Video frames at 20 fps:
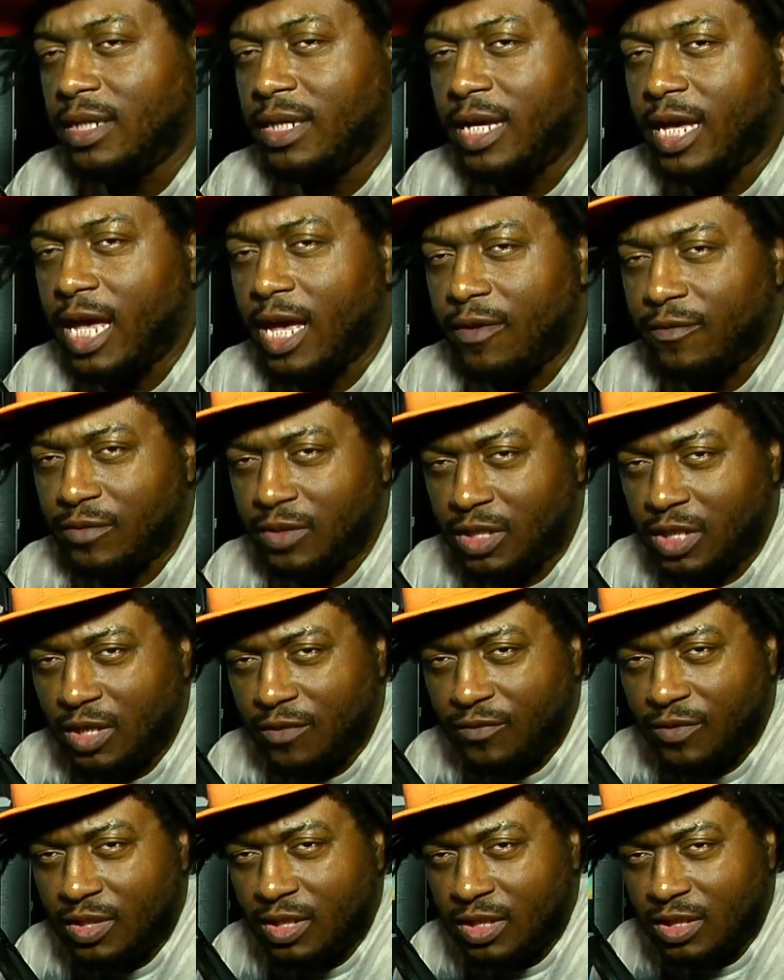have
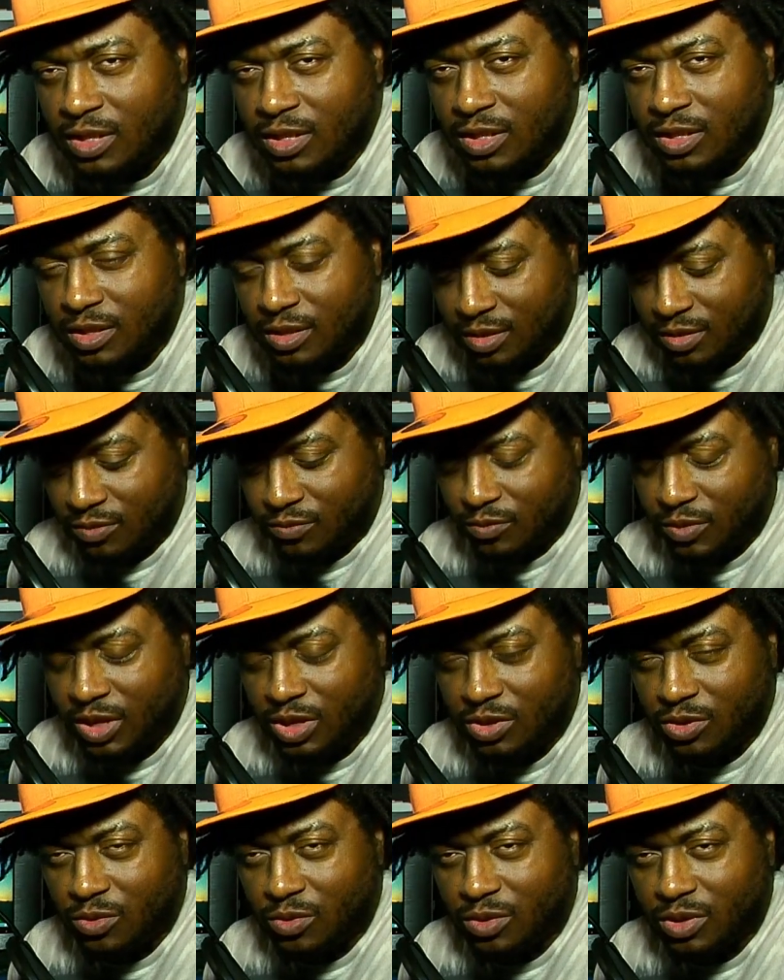given this
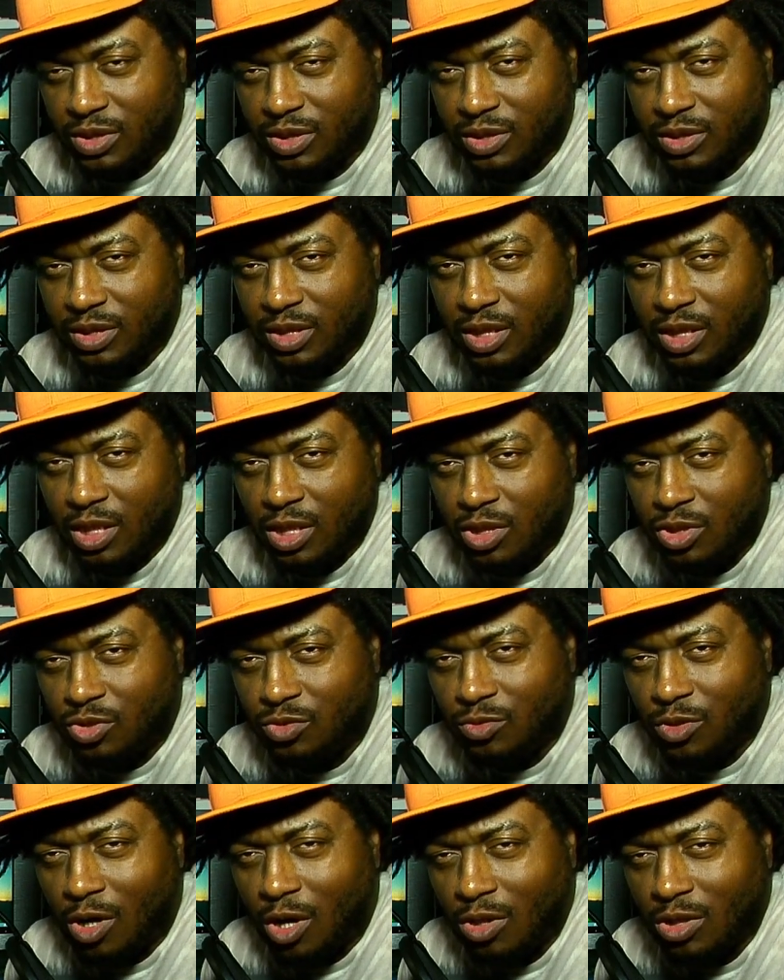resource
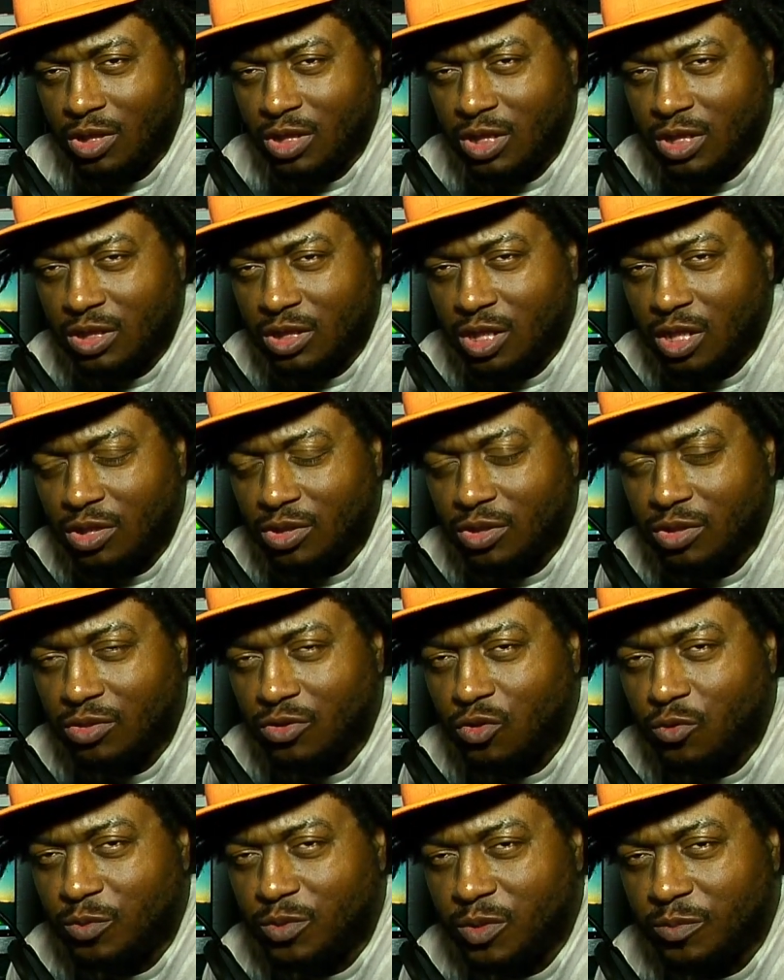to all of these other
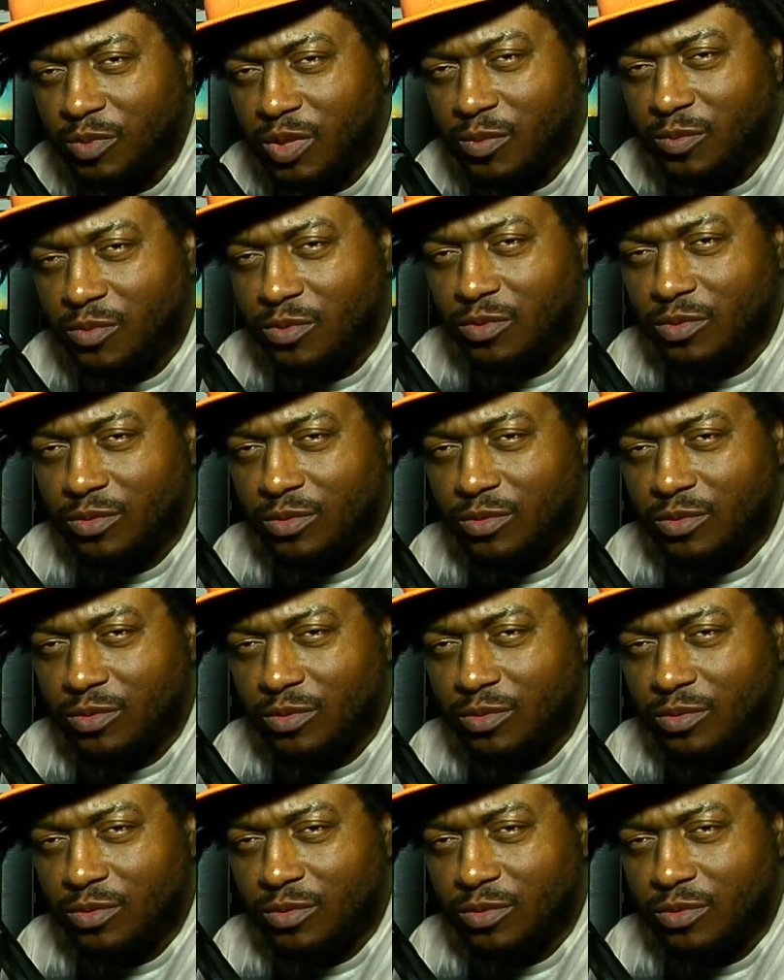groups of people.